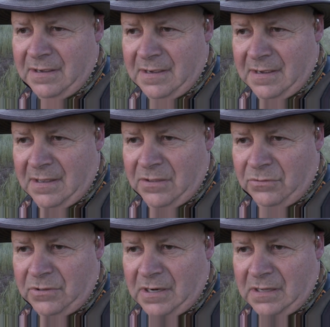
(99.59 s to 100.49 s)
I
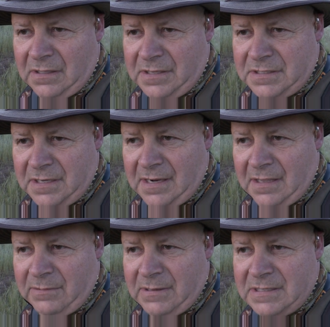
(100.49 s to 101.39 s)
thought you'd at least see
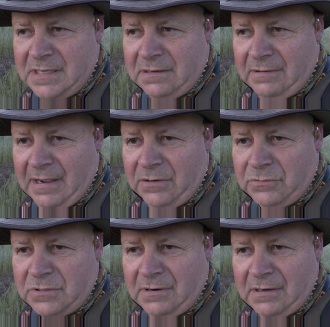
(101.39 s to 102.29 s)
another one sitting around
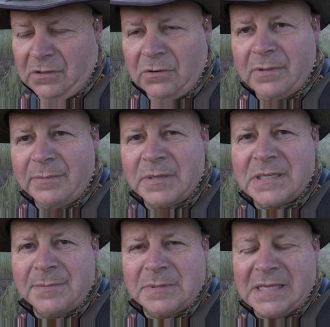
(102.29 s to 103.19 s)
or strung along with him at
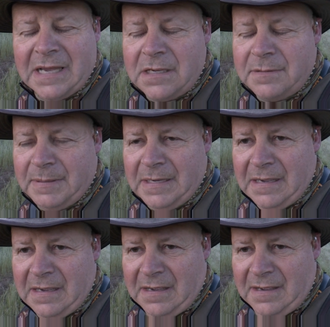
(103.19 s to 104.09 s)
some stage, but
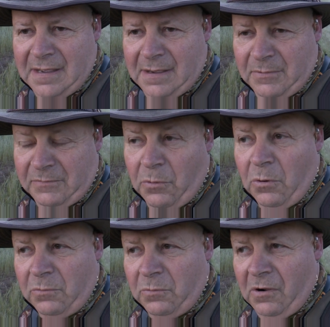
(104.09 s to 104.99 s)
we've
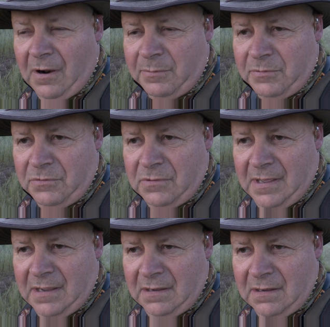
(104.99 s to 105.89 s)
walked right up through
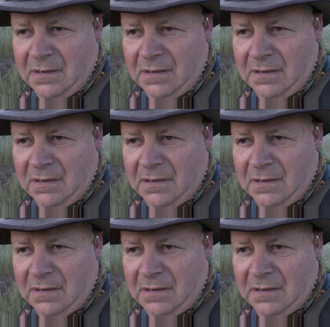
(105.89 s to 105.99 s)
there.